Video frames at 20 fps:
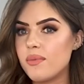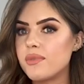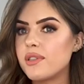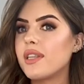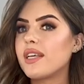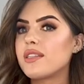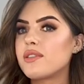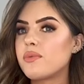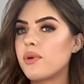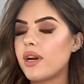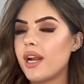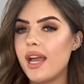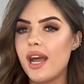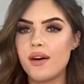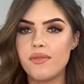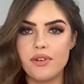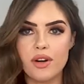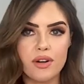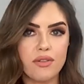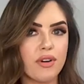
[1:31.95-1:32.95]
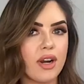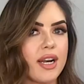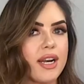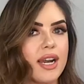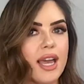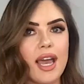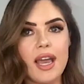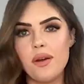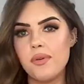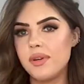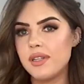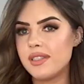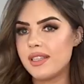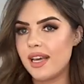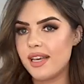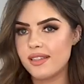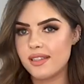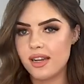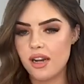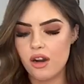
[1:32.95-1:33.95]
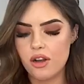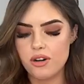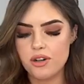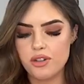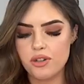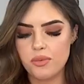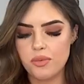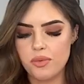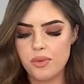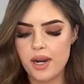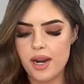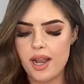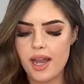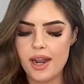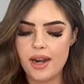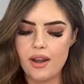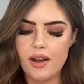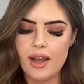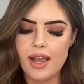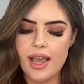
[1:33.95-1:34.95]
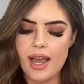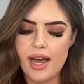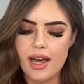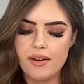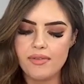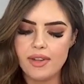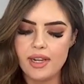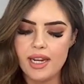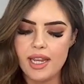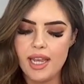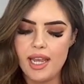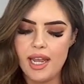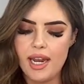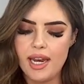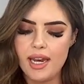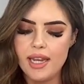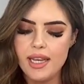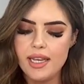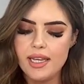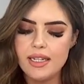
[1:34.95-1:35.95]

So that's what I have on right now, is the Estee Lauder Double Wear, and I have it in